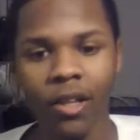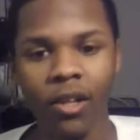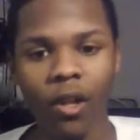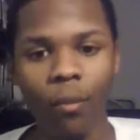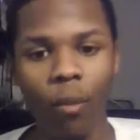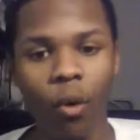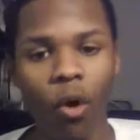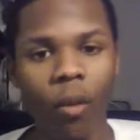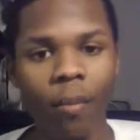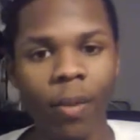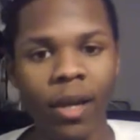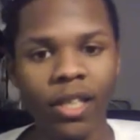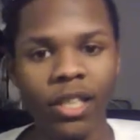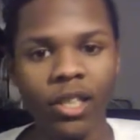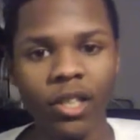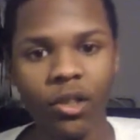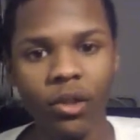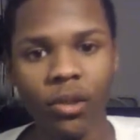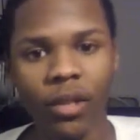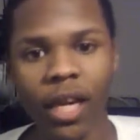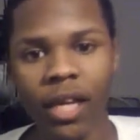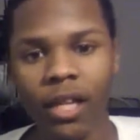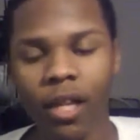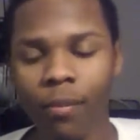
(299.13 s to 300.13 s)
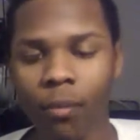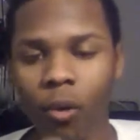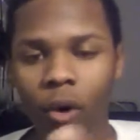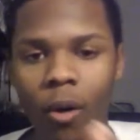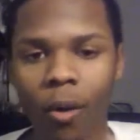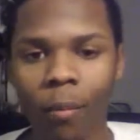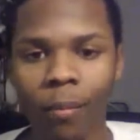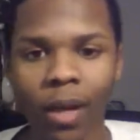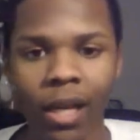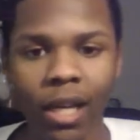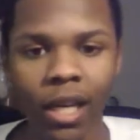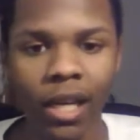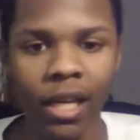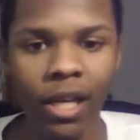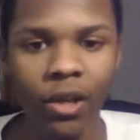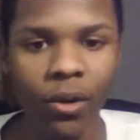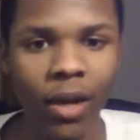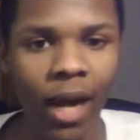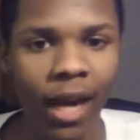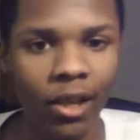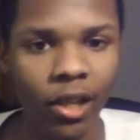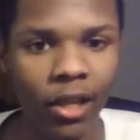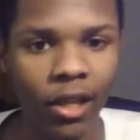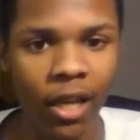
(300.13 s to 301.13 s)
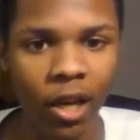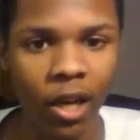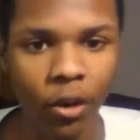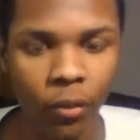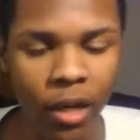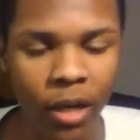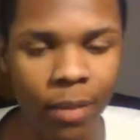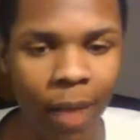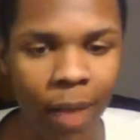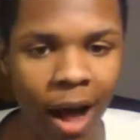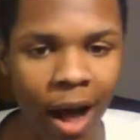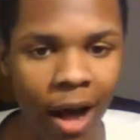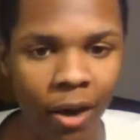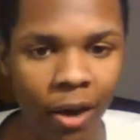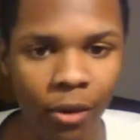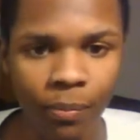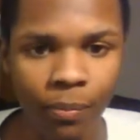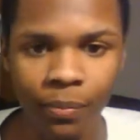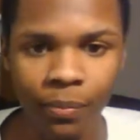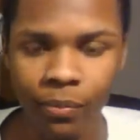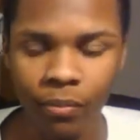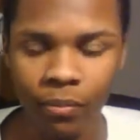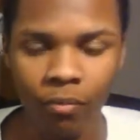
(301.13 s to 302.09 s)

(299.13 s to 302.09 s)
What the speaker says: the more misses you get, the more ability you got to get a rebound.